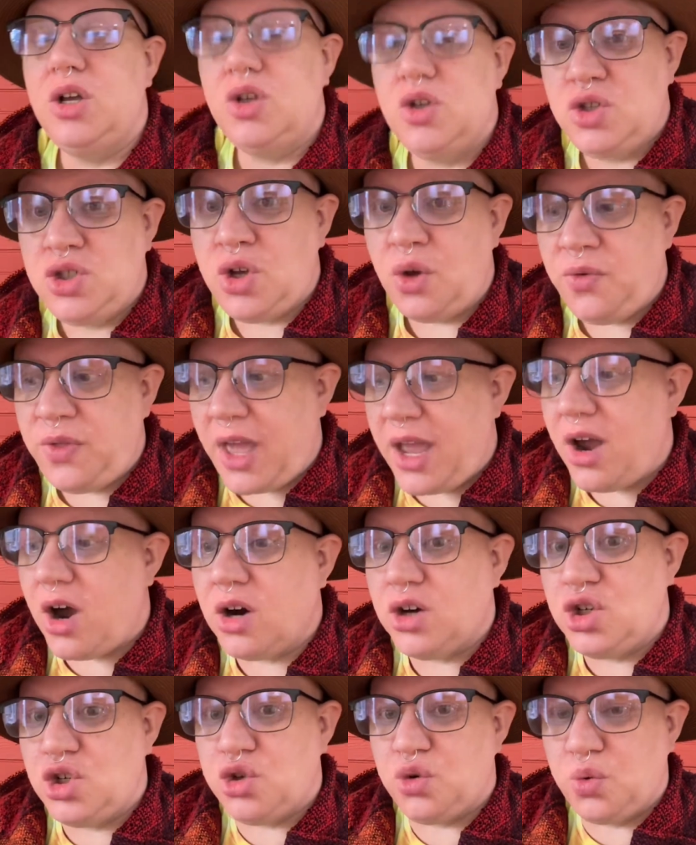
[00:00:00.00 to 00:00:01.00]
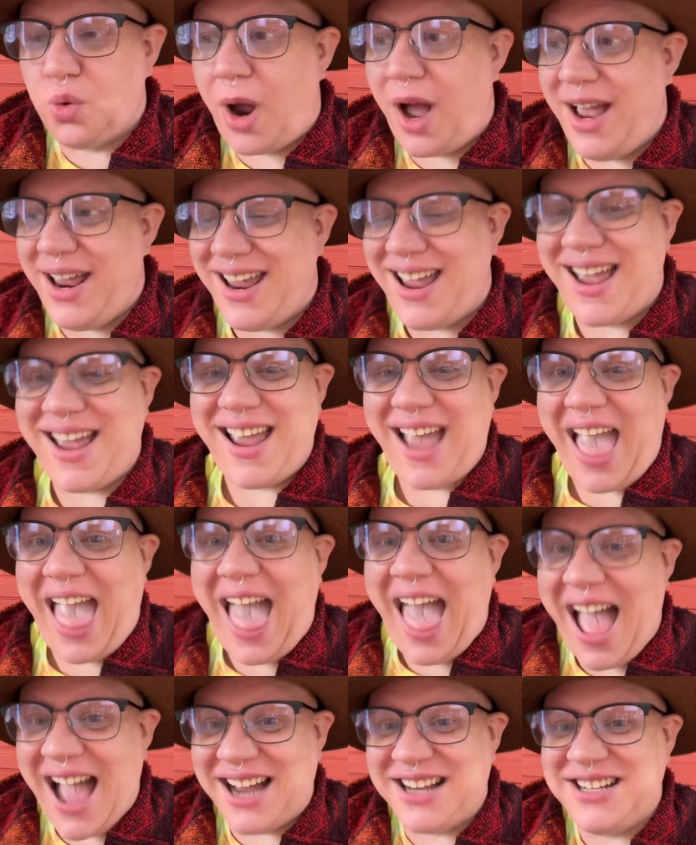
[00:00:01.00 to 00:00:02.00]
So they are trying
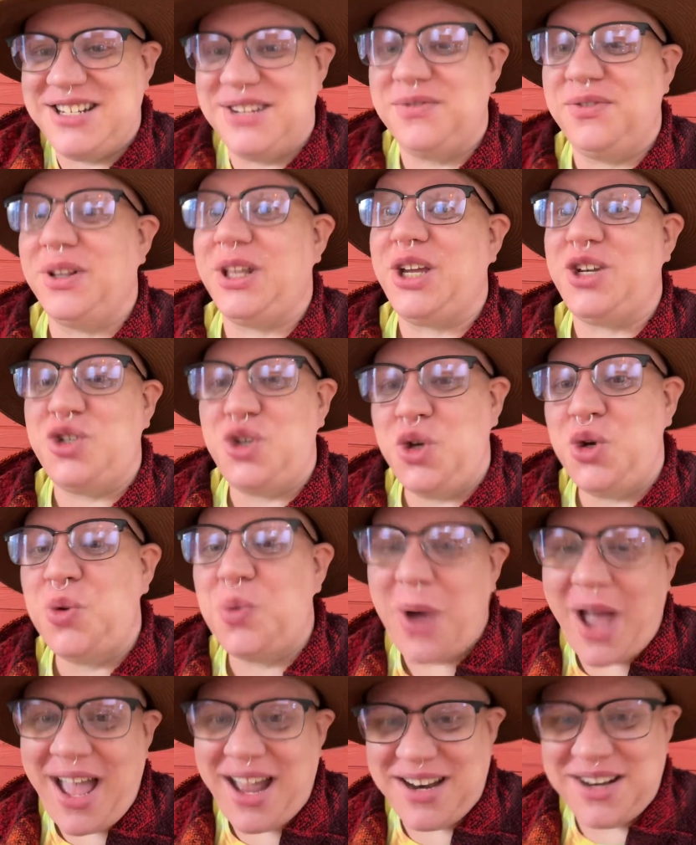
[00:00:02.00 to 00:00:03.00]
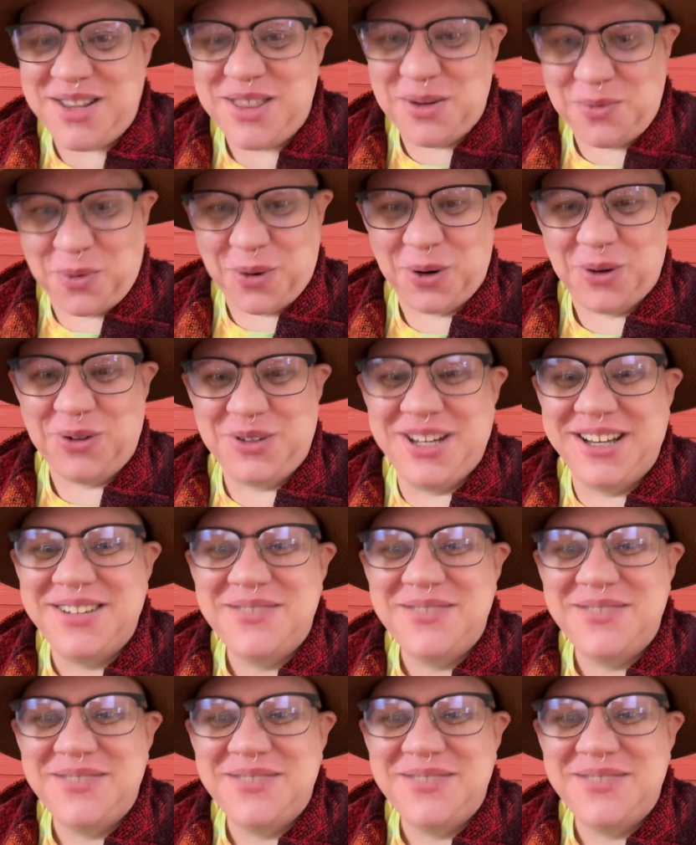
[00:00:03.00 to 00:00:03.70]
actively to end the world.